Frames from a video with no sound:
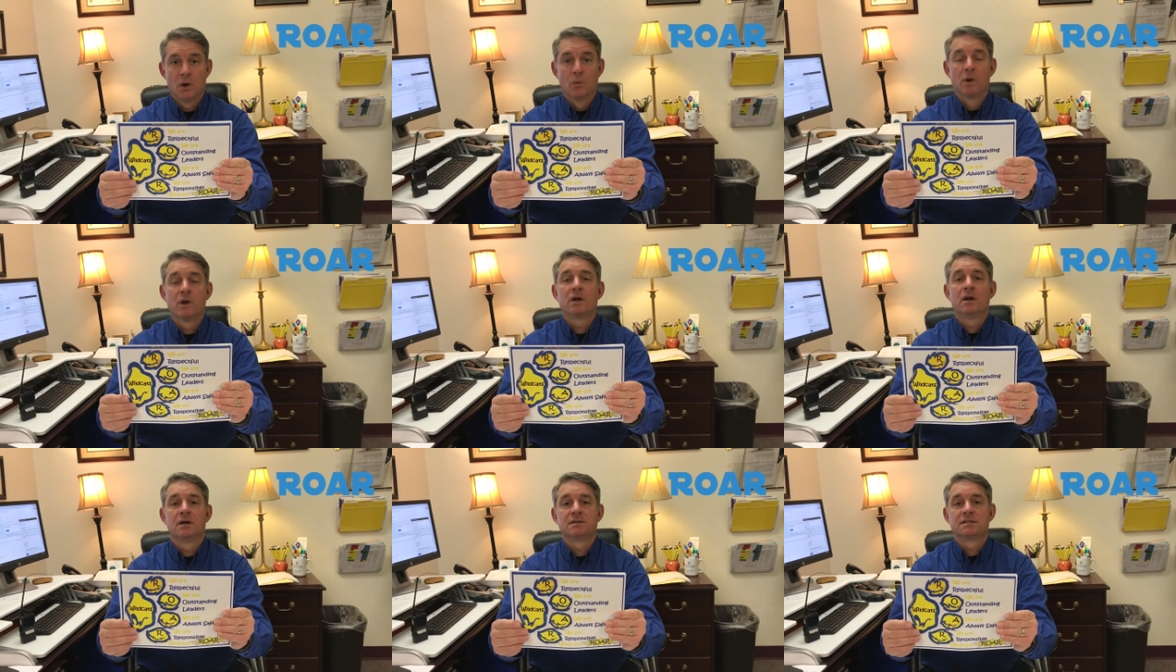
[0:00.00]

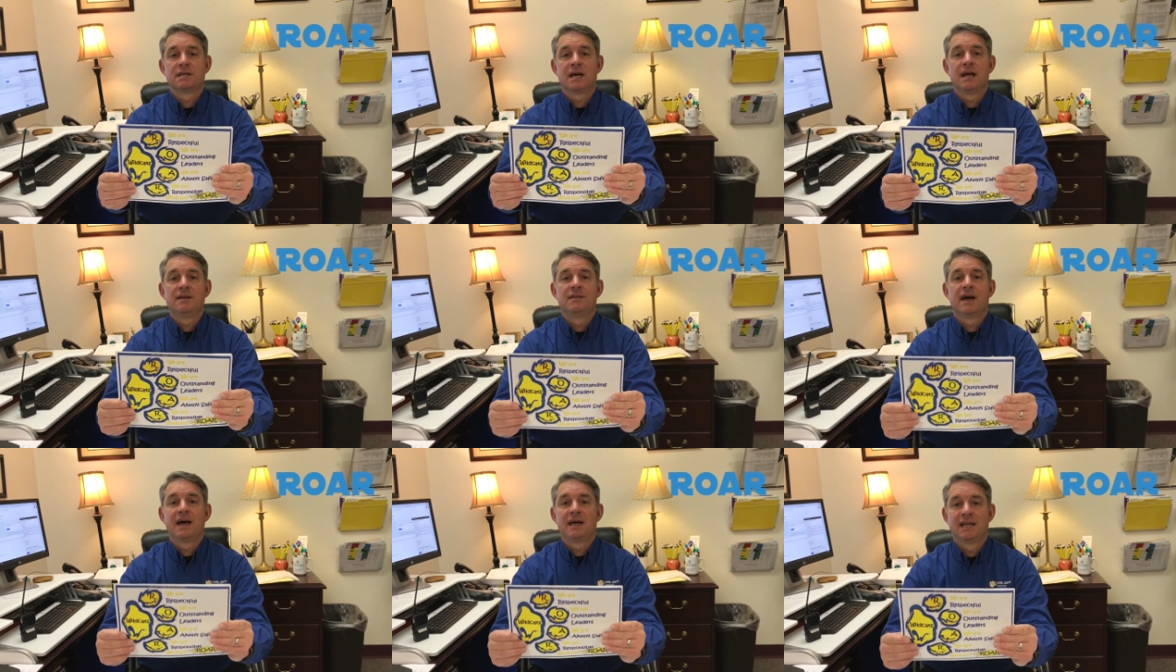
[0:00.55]
We're going to
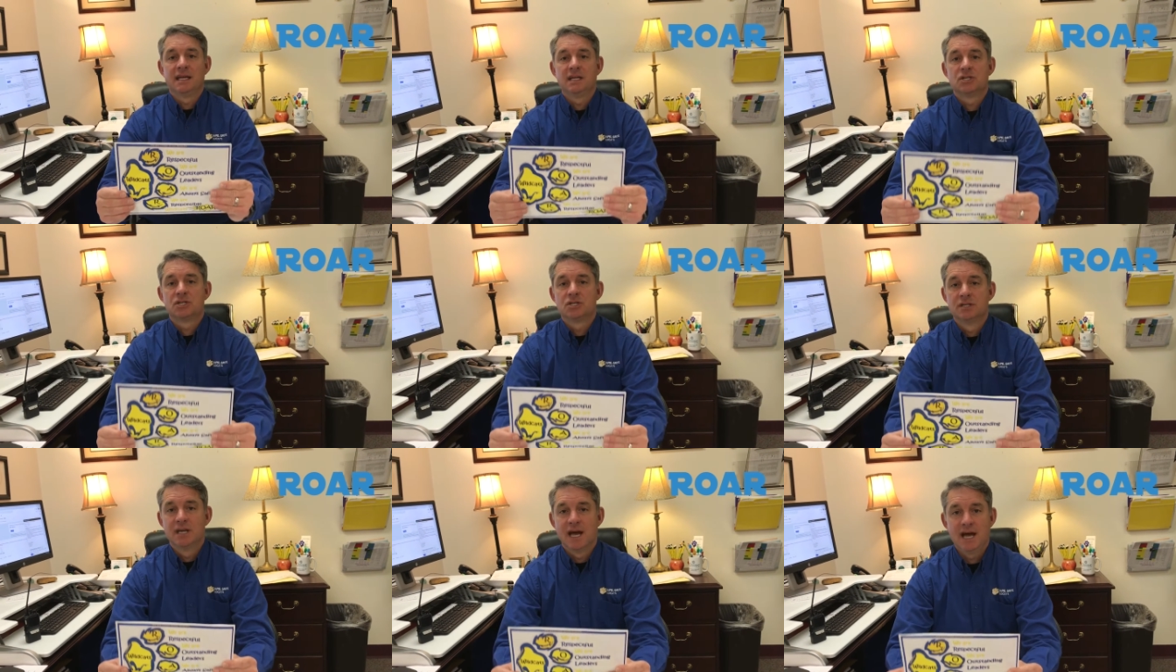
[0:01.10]
say that
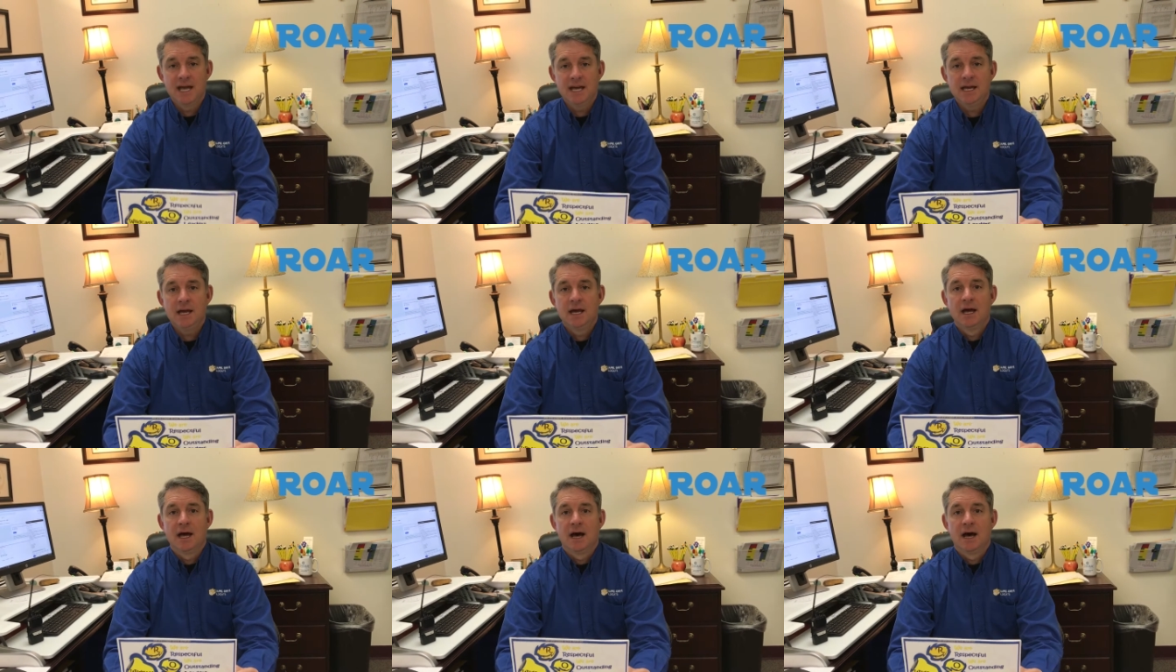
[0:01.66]
each day.